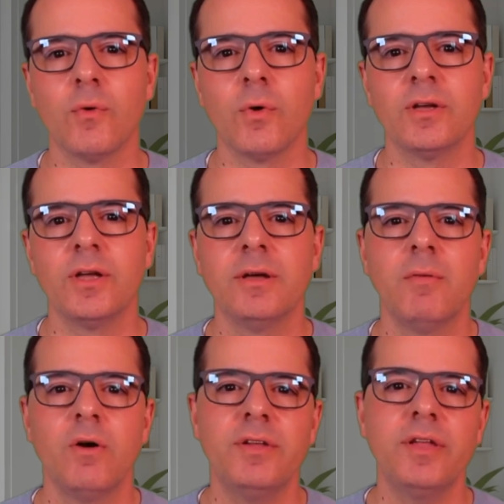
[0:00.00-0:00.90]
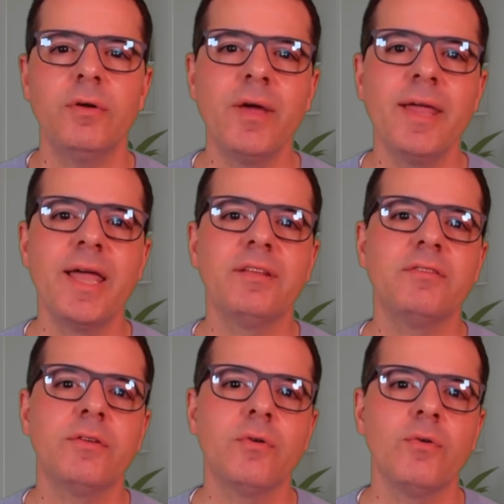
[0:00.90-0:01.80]
When you need more than a quick
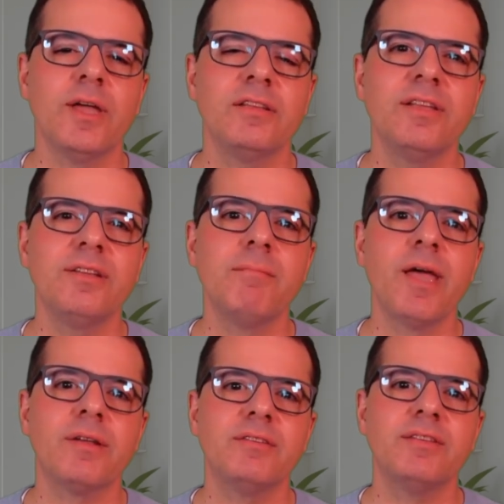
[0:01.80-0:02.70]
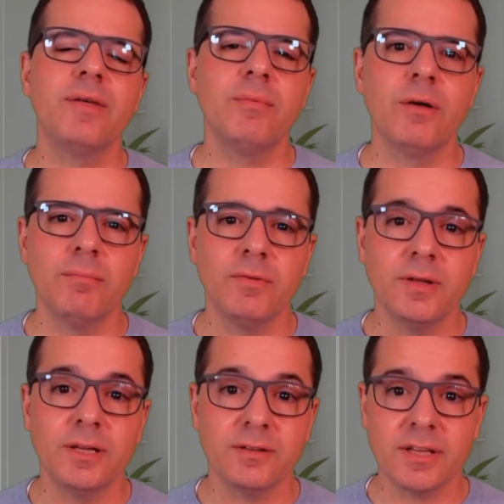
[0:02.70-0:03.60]
answer, reasoning models step up.
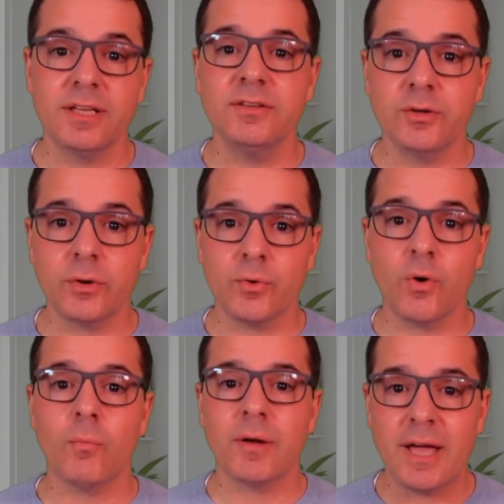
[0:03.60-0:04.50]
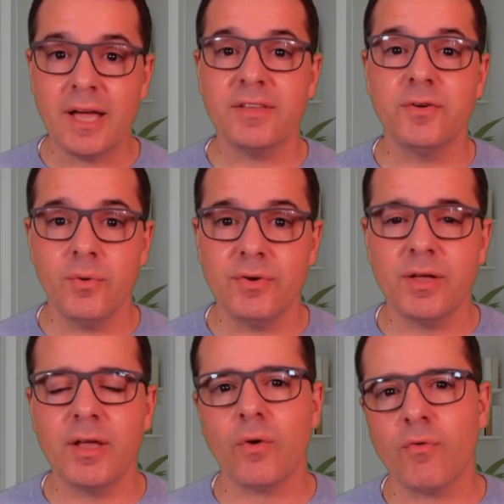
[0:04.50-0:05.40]
These include OpenAI's
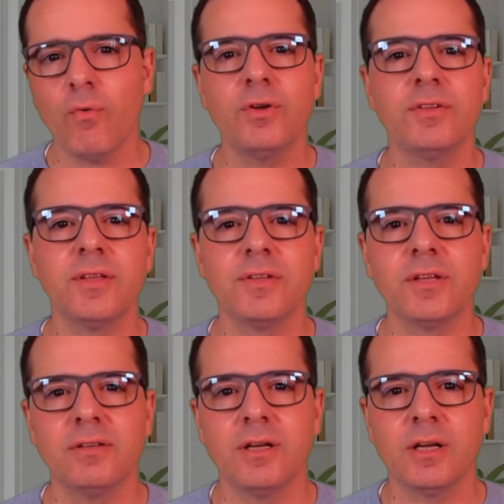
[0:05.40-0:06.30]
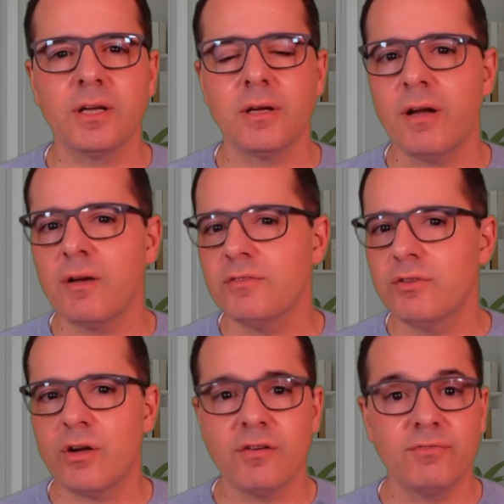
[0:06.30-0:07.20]
o3 and o4 series, Claude
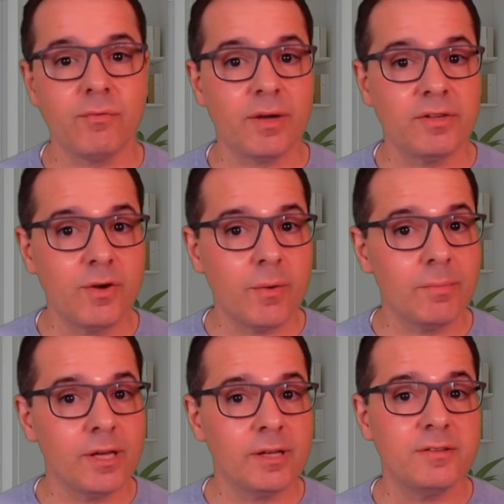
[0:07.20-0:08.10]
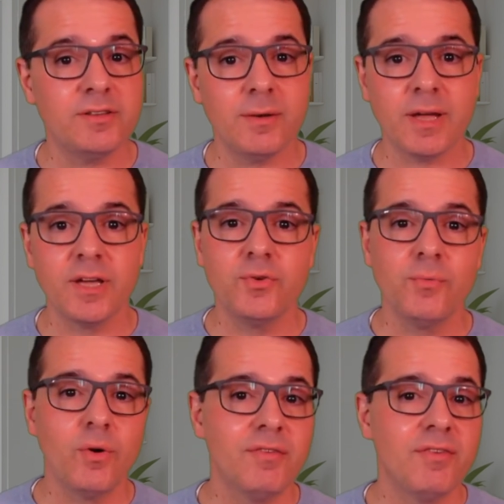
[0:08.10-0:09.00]
Sonnet from Anthropic, Gemini
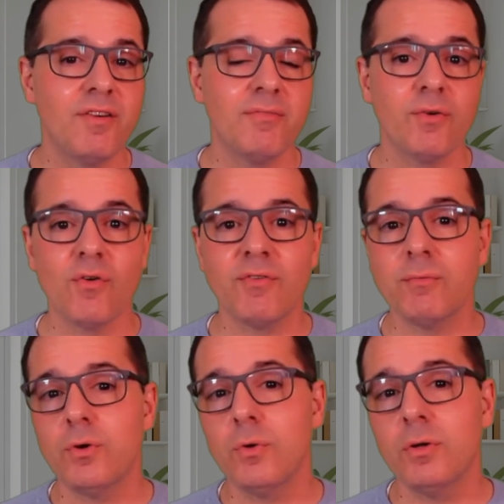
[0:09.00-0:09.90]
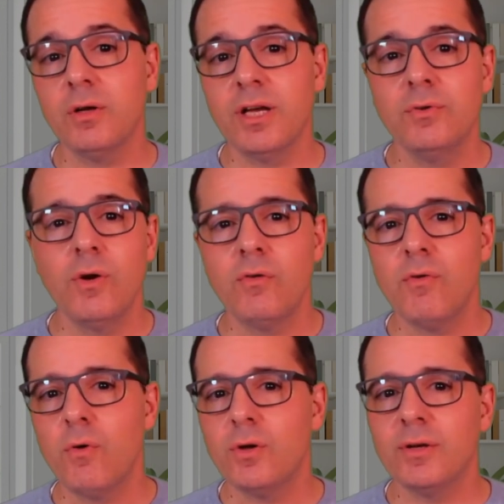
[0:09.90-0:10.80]
2.5 Pro from Google, and Grok
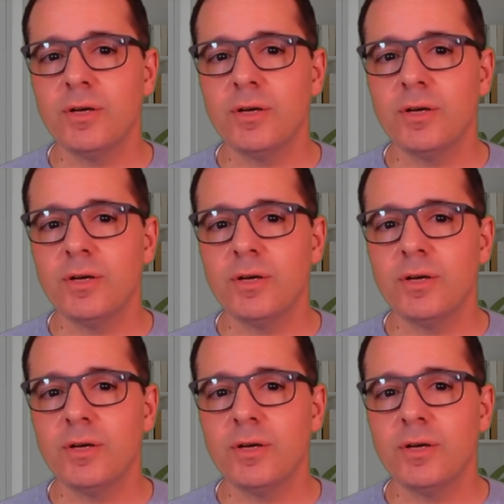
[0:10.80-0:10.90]
4.